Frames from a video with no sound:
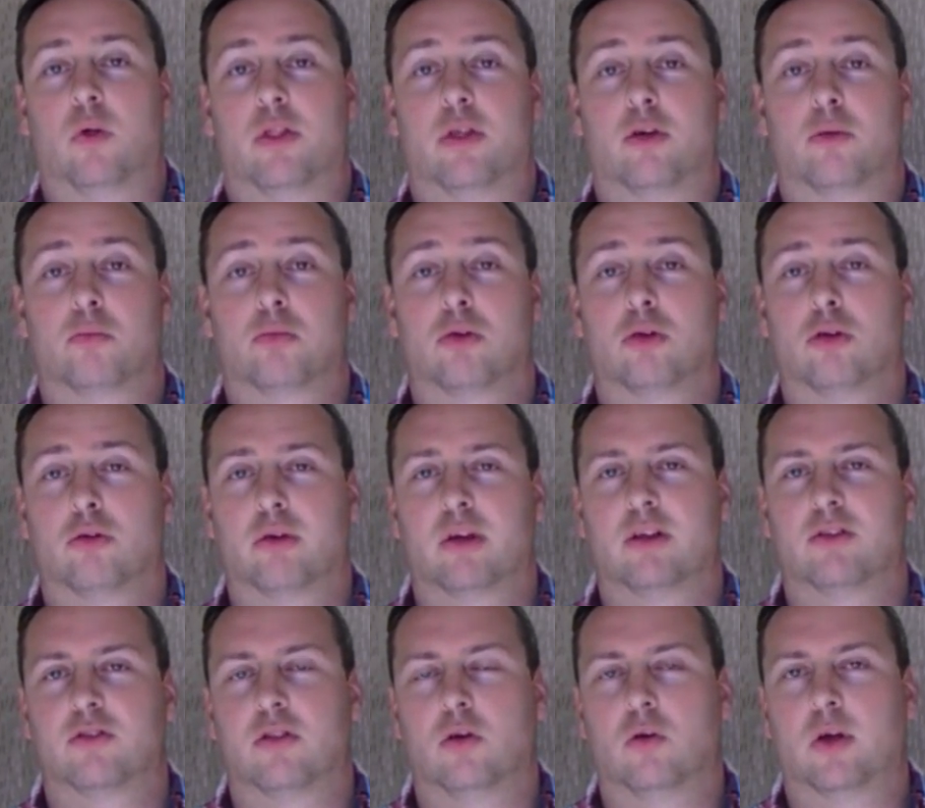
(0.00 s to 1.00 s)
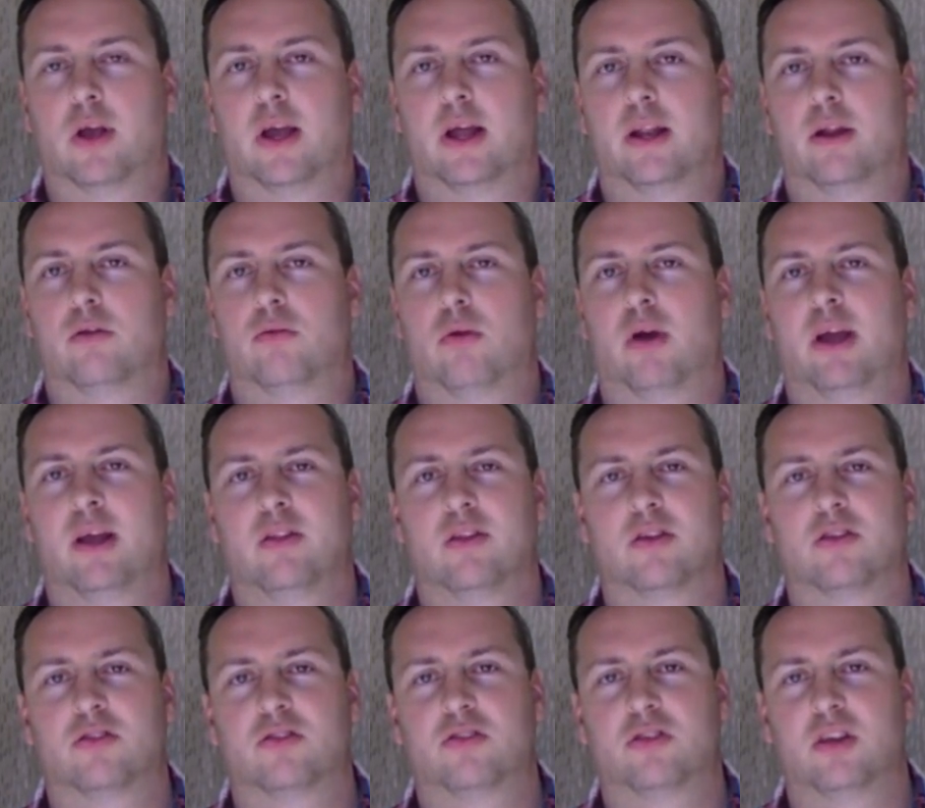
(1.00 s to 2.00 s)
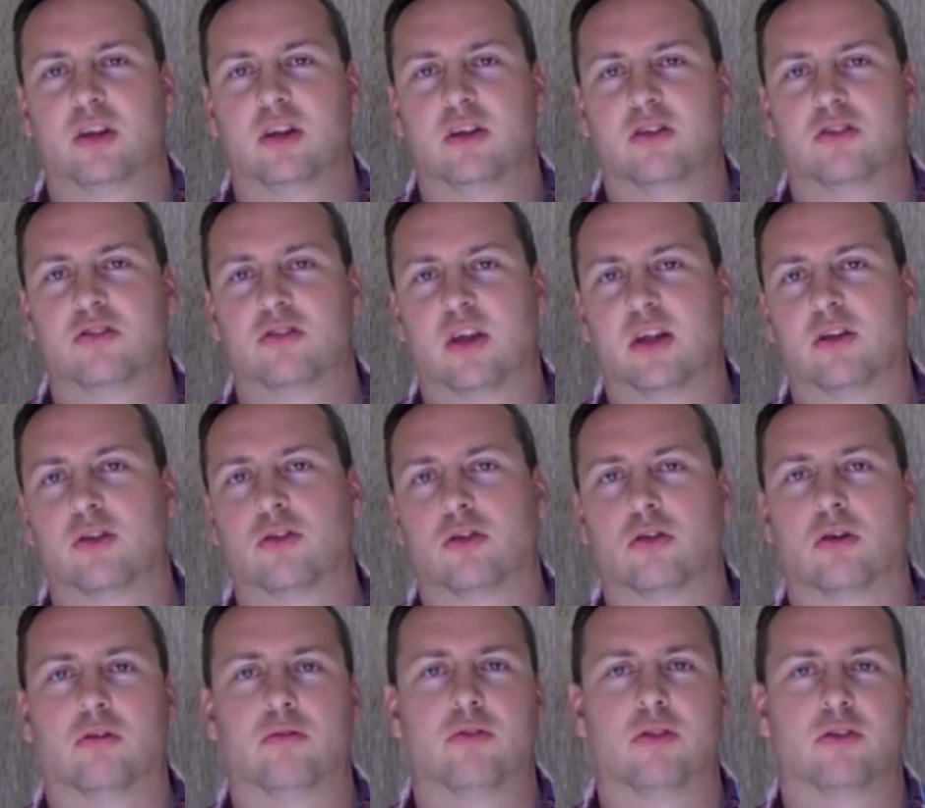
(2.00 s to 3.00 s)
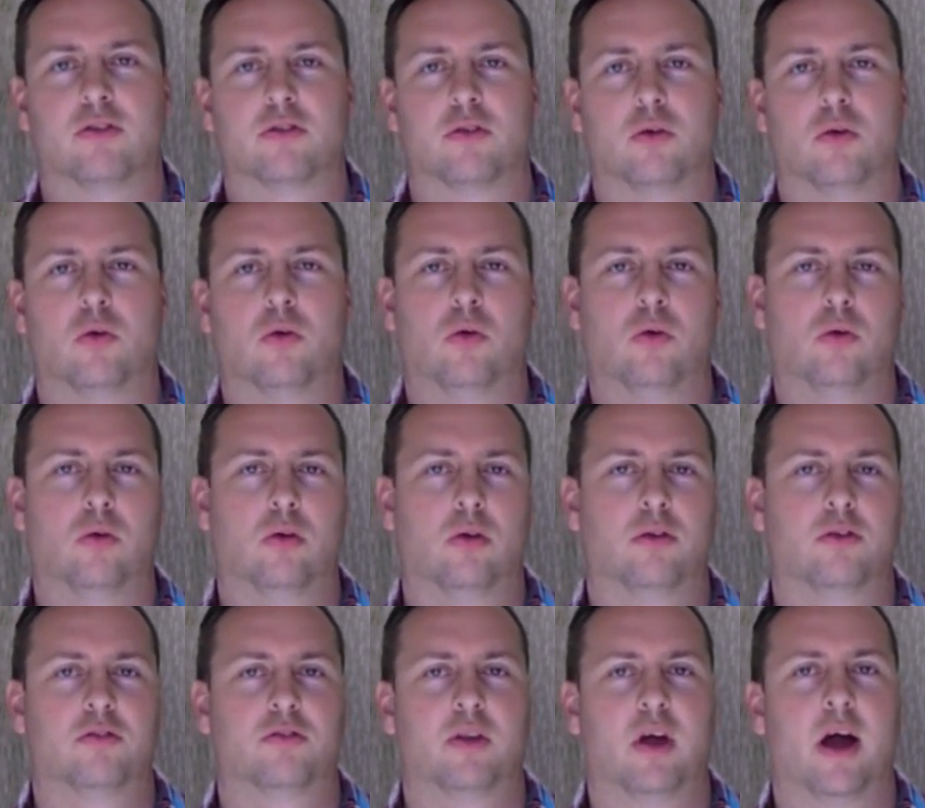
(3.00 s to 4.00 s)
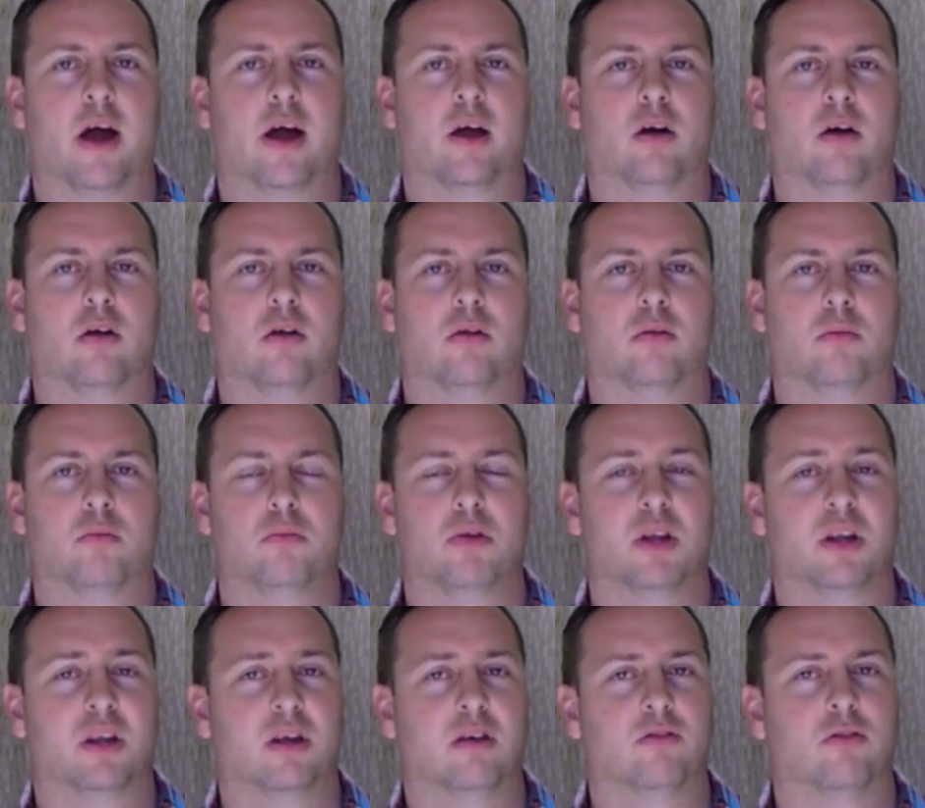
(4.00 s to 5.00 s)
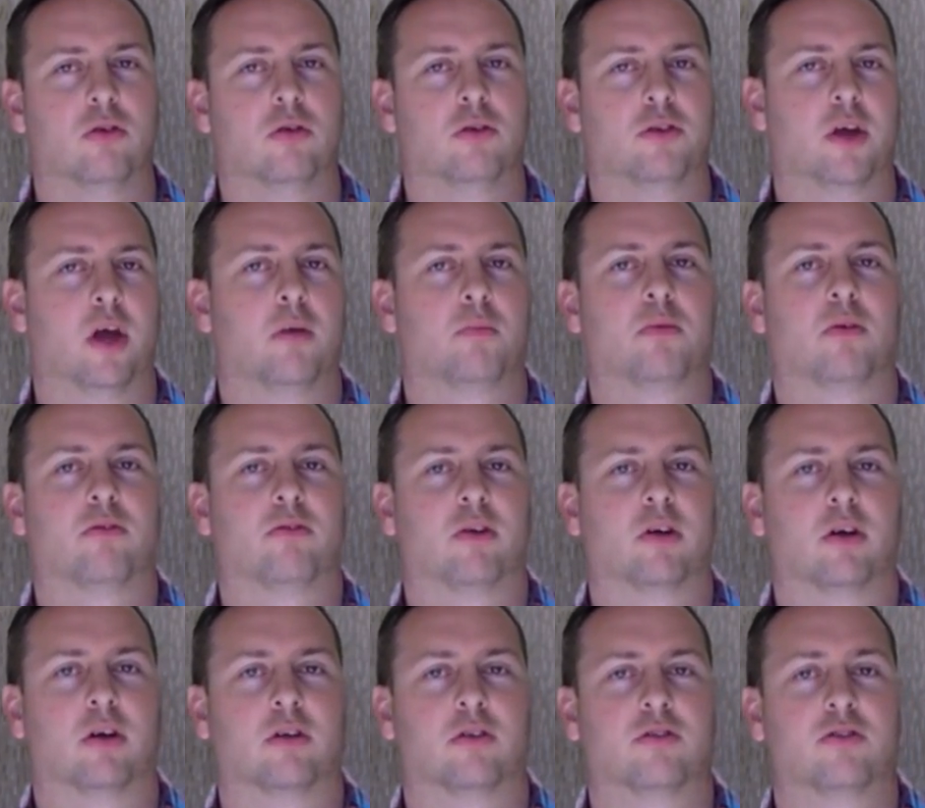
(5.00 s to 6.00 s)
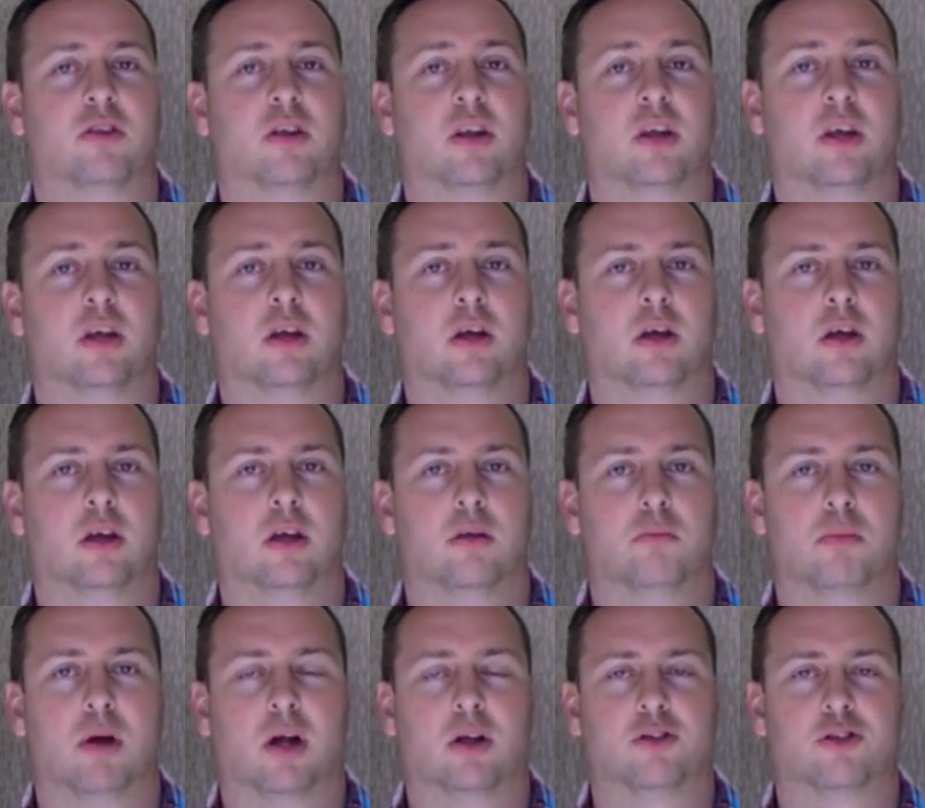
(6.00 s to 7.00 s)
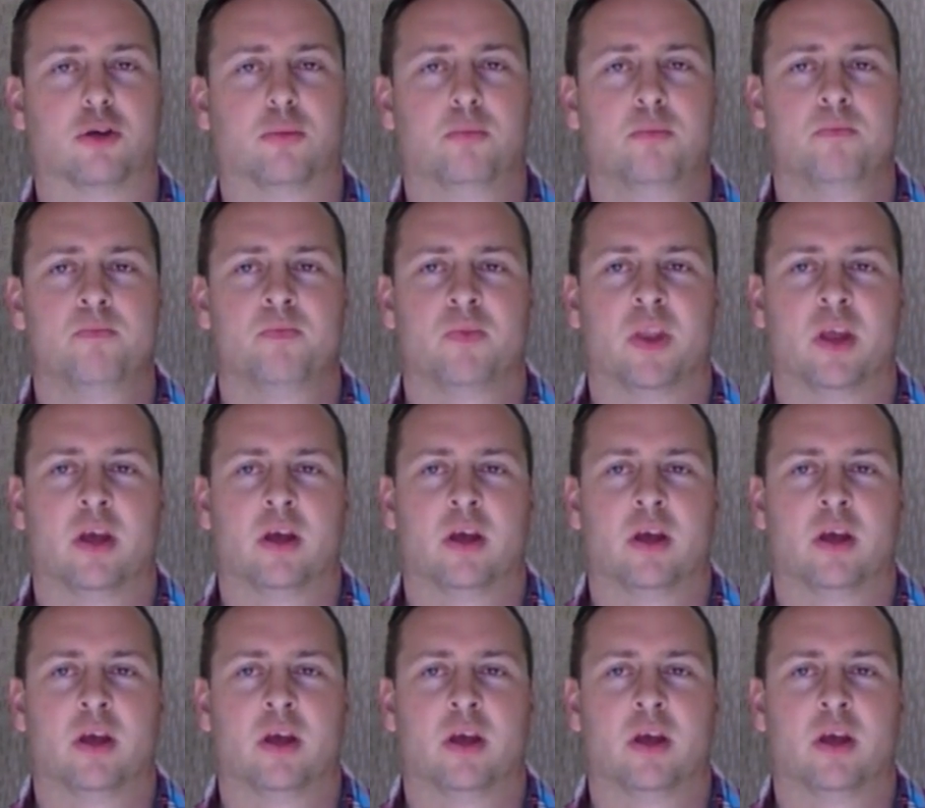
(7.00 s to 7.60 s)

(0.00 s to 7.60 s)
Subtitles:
Well, their brewery is located right in the city center of this old-style, medieval type of a city in Belgium.